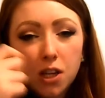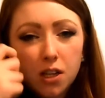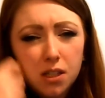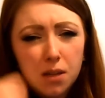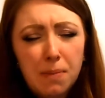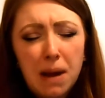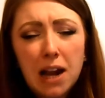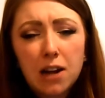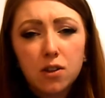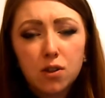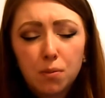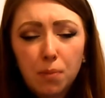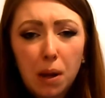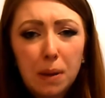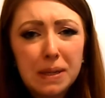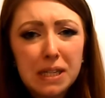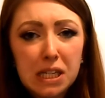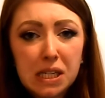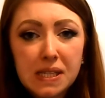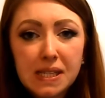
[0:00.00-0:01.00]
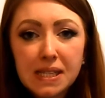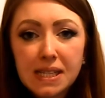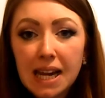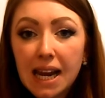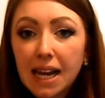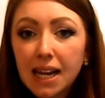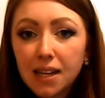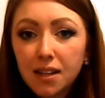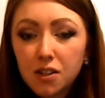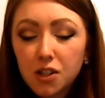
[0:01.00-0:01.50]
because the patterns will probably just
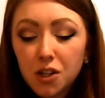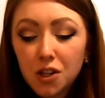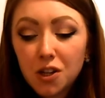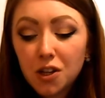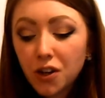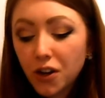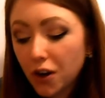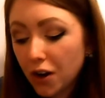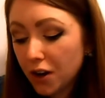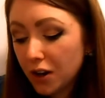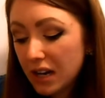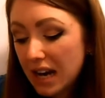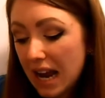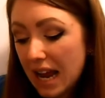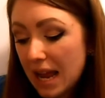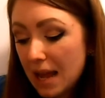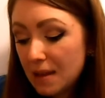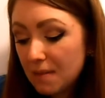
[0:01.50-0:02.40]
stick to your